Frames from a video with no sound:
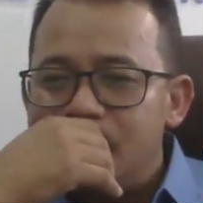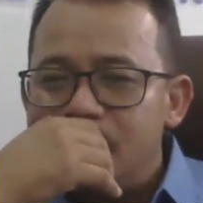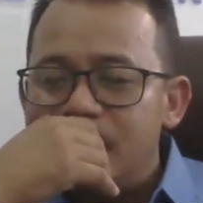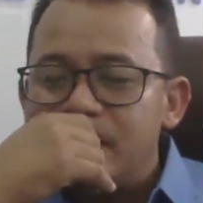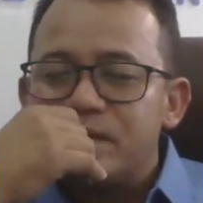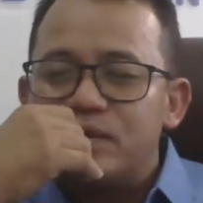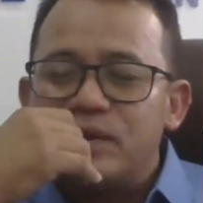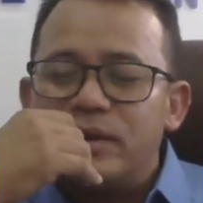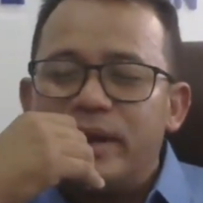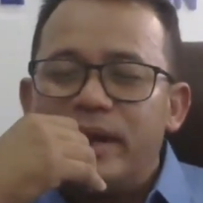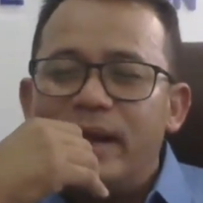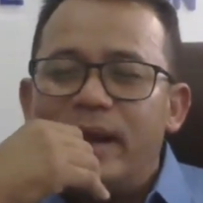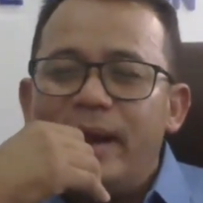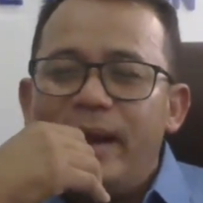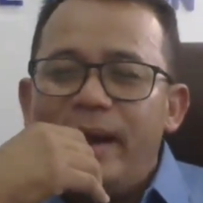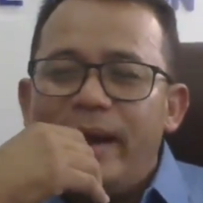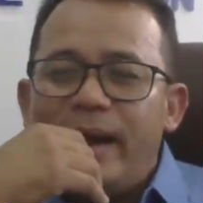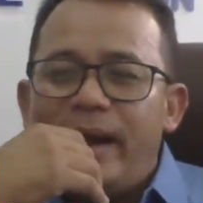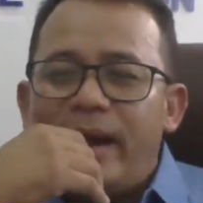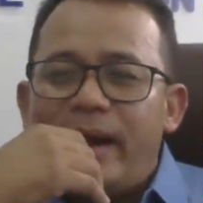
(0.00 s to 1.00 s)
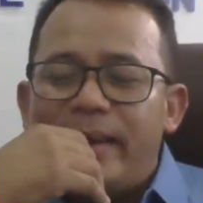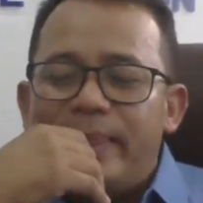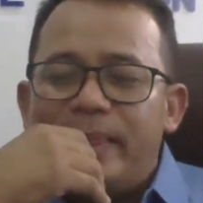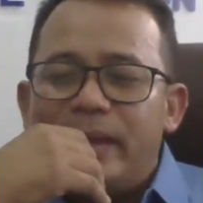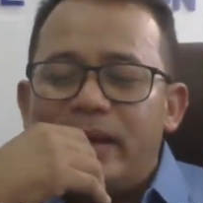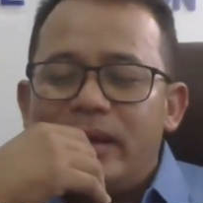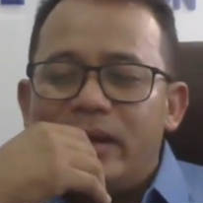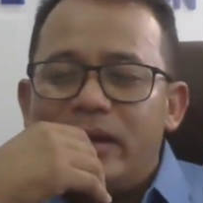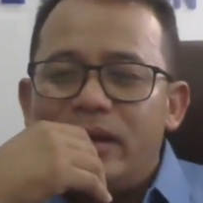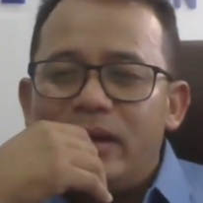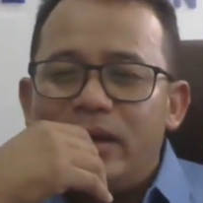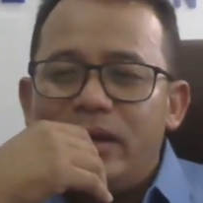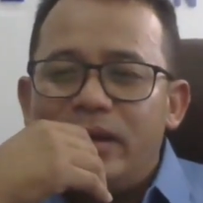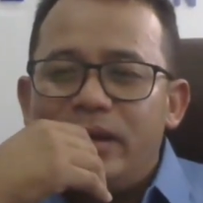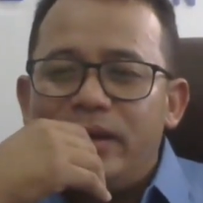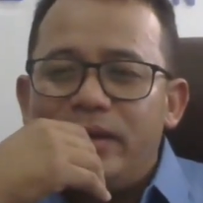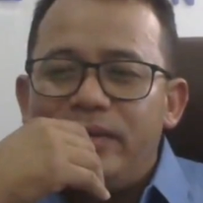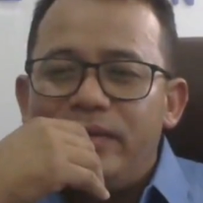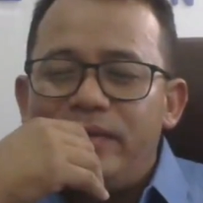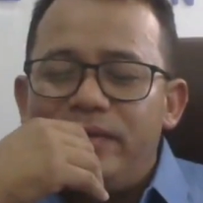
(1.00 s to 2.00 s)
yesterday, and
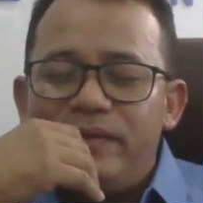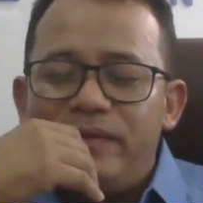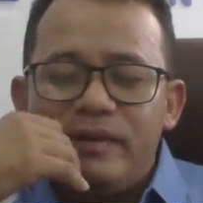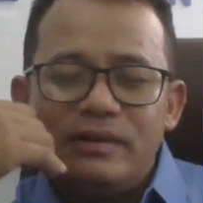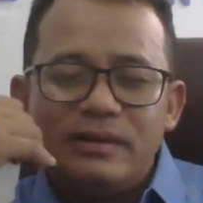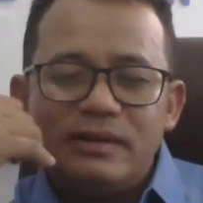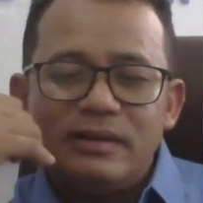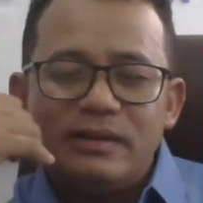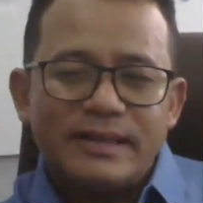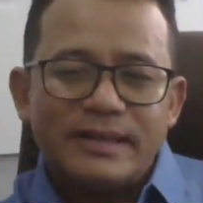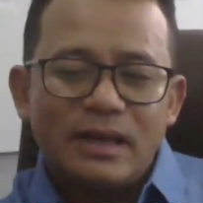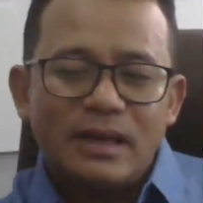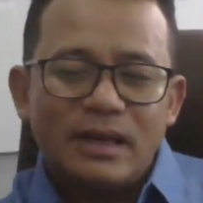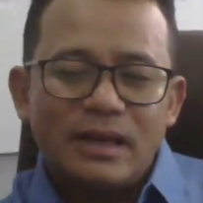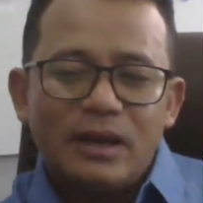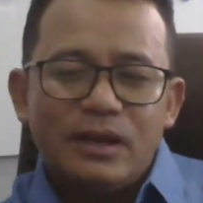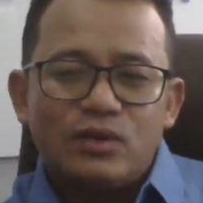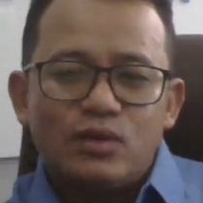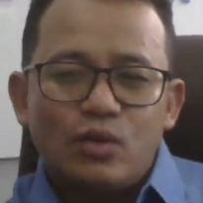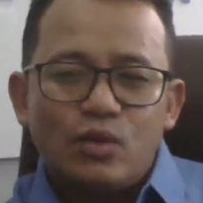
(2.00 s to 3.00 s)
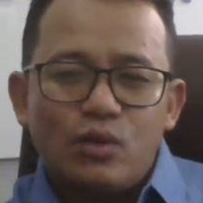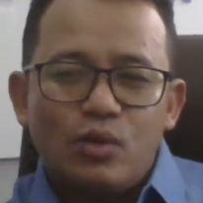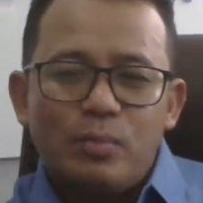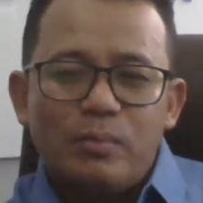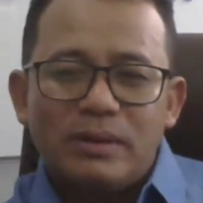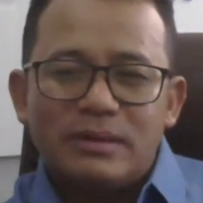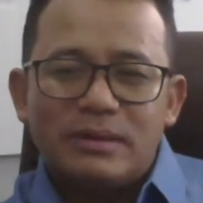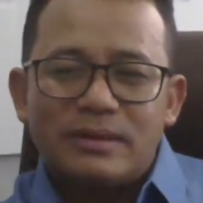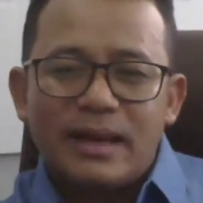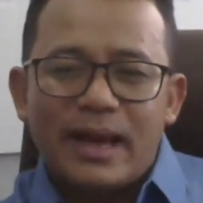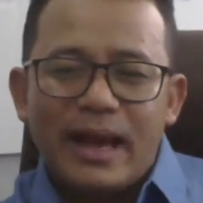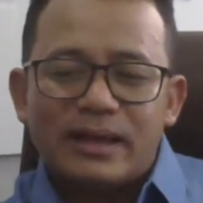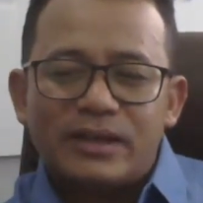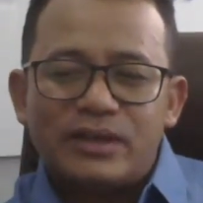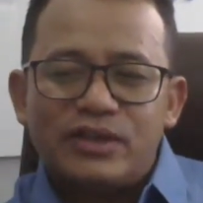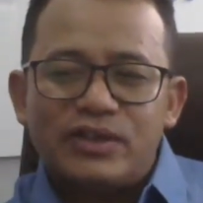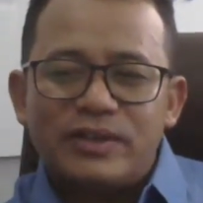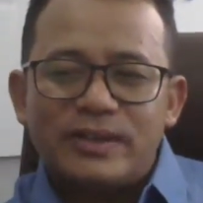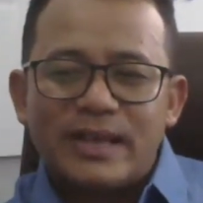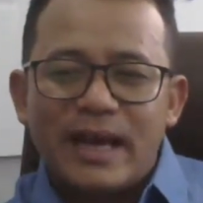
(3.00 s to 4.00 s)
he feels so much
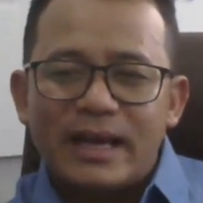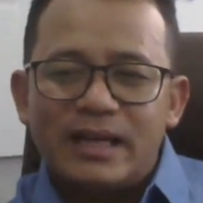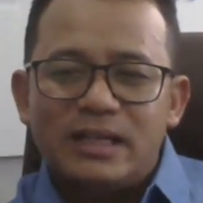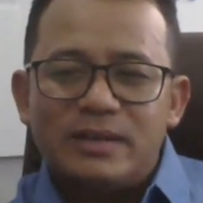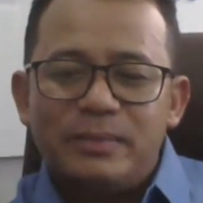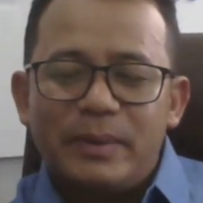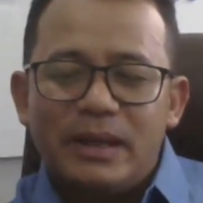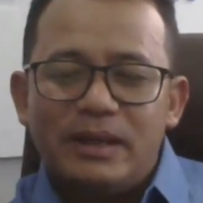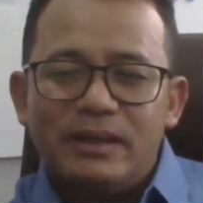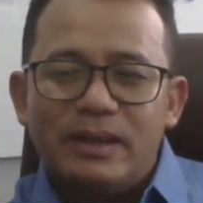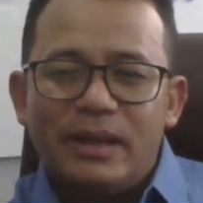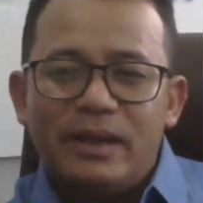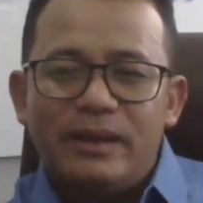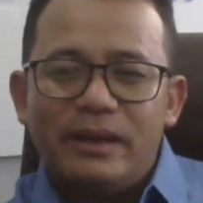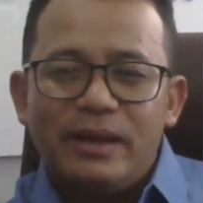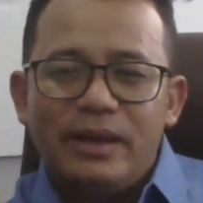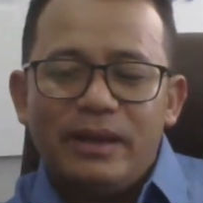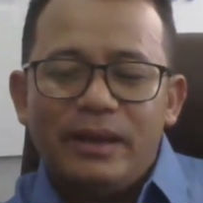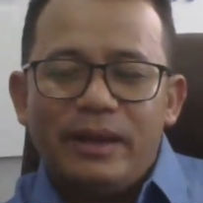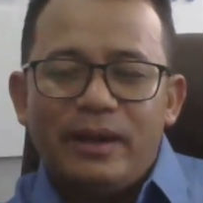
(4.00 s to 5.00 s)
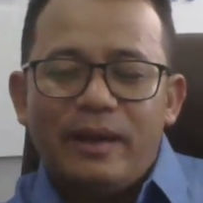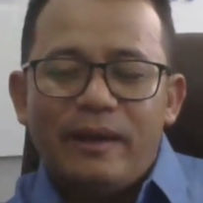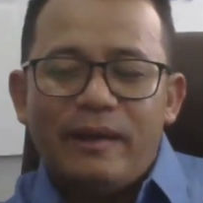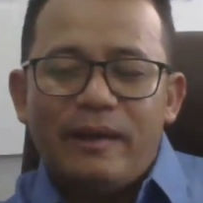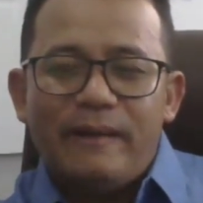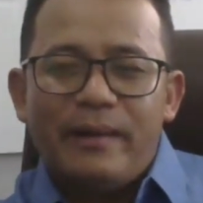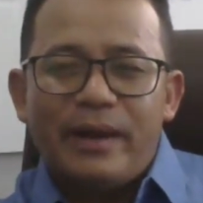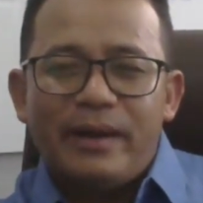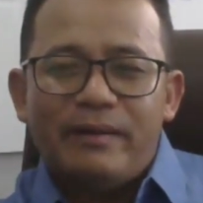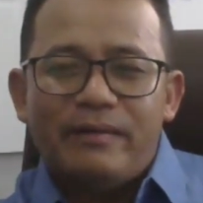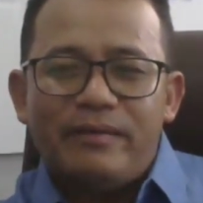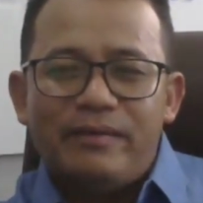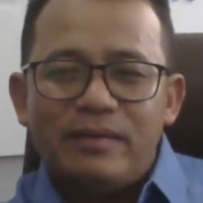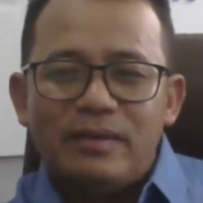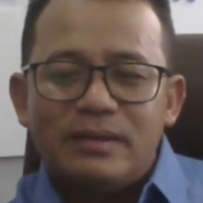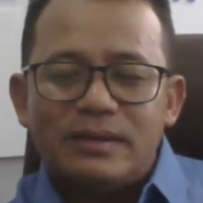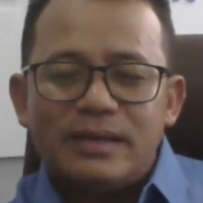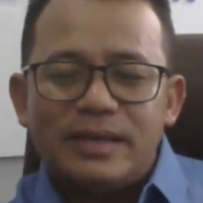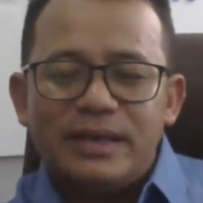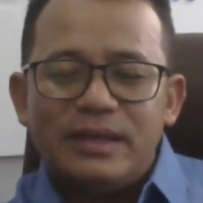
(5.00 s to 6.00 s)
excitement that at the
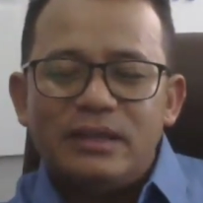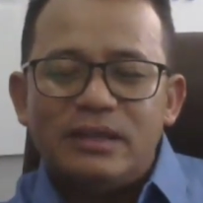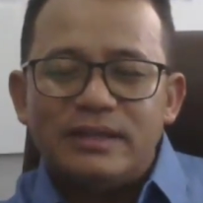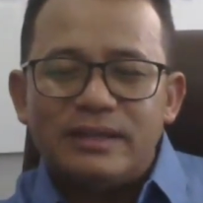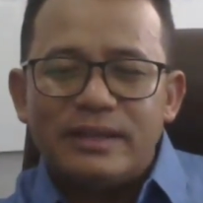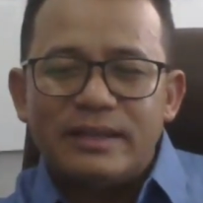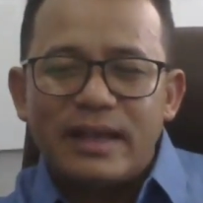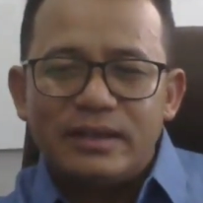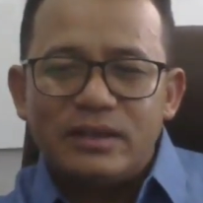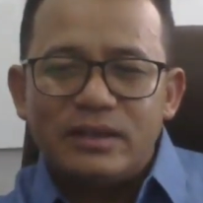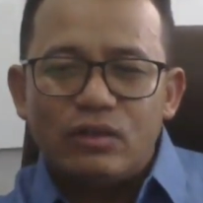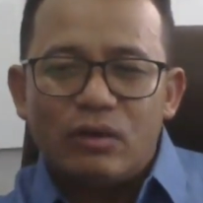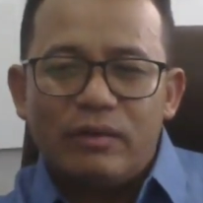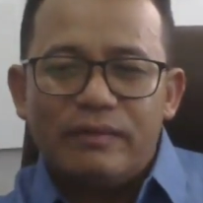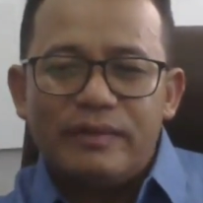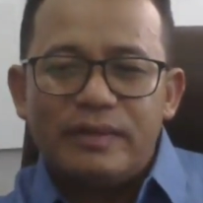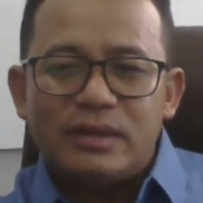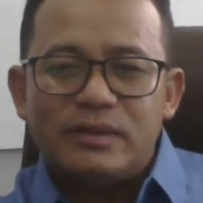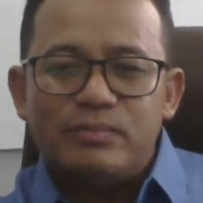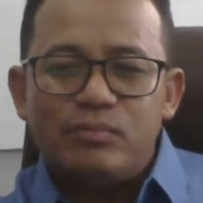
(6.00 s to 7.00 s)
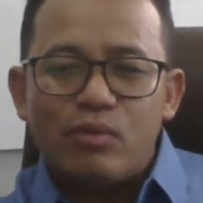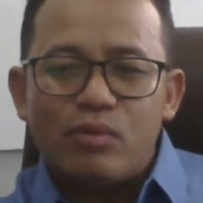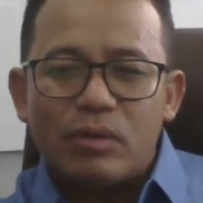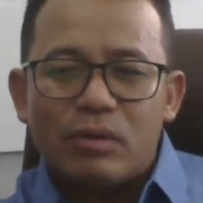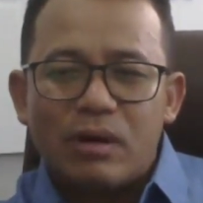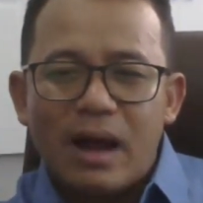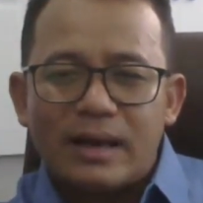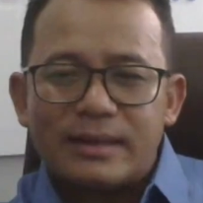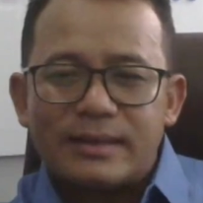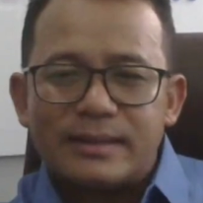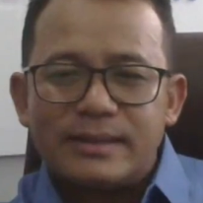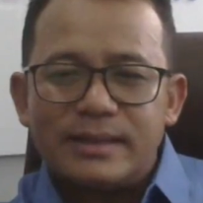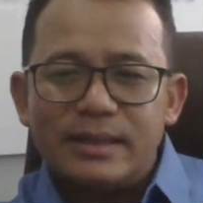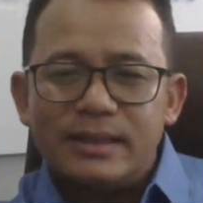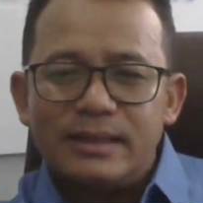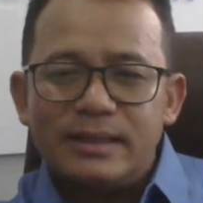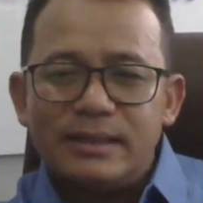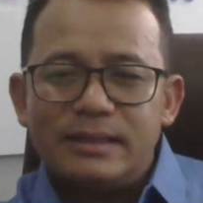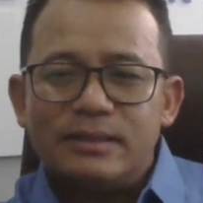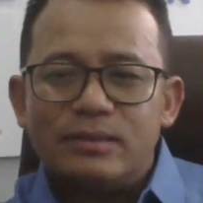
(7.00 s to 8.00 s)
first instance of his
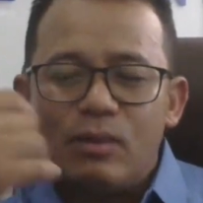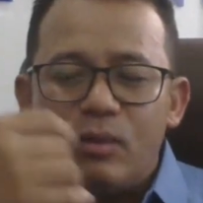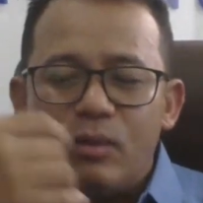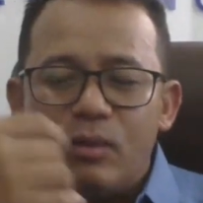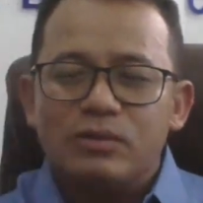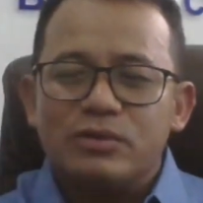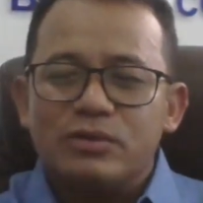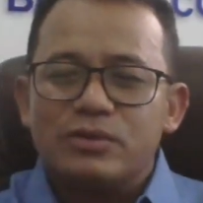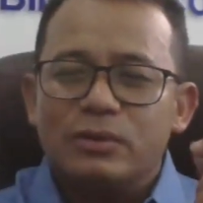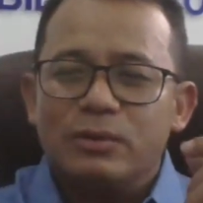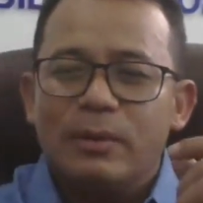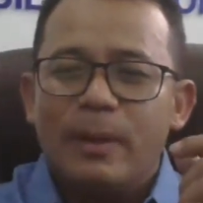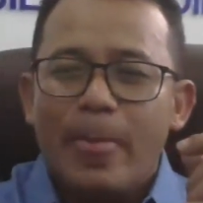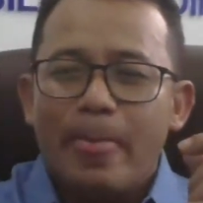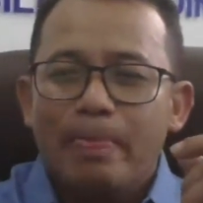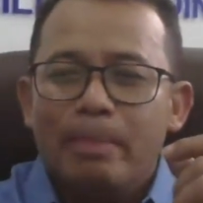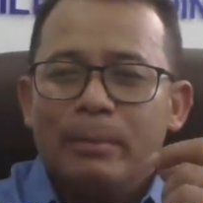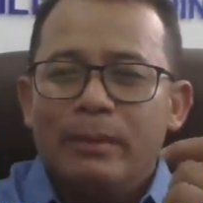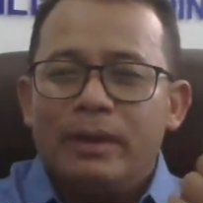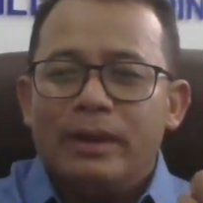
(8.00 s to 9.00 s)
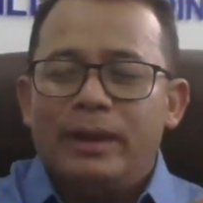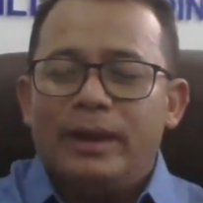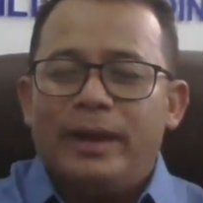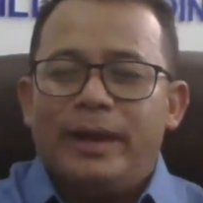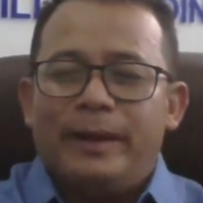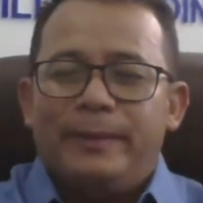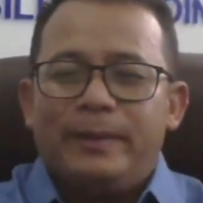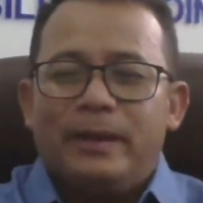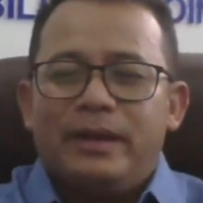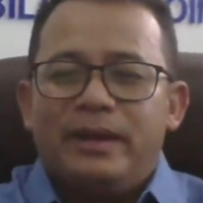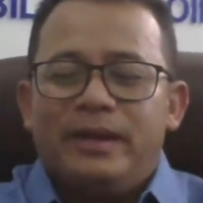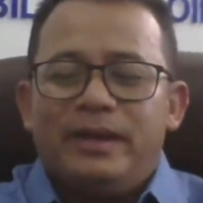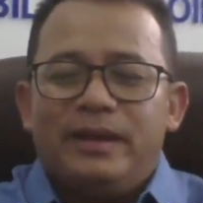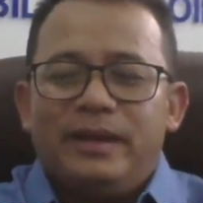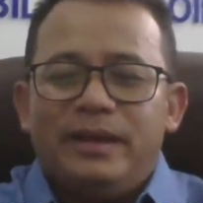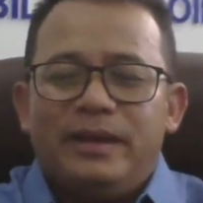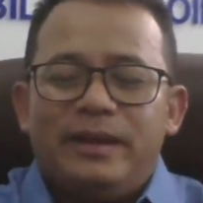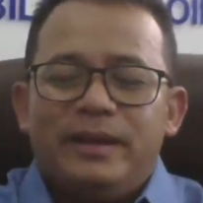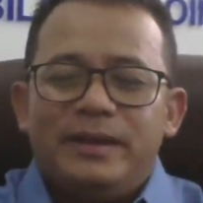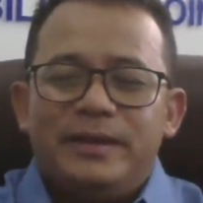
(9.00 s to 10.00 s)
broadcastings also, and
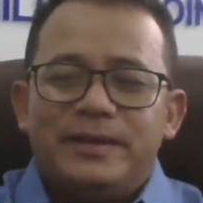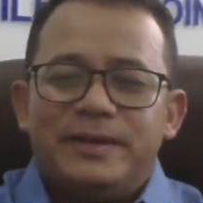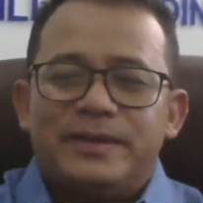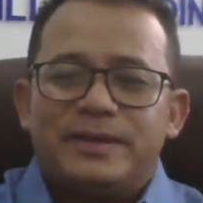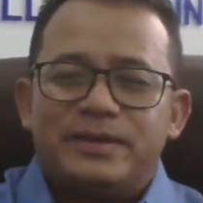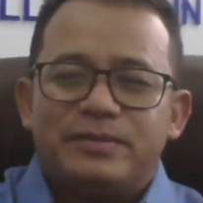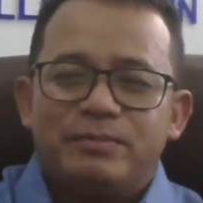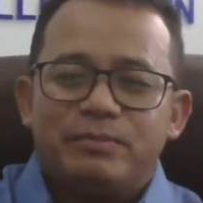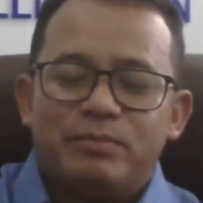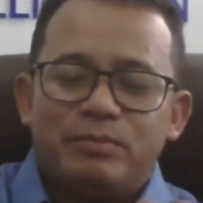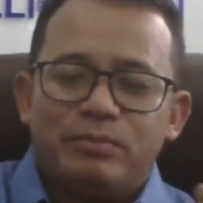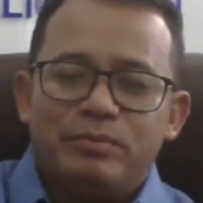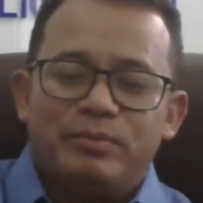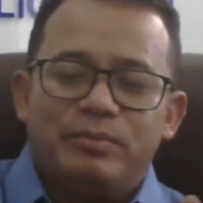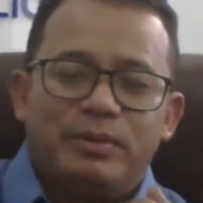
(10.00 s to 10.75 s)
his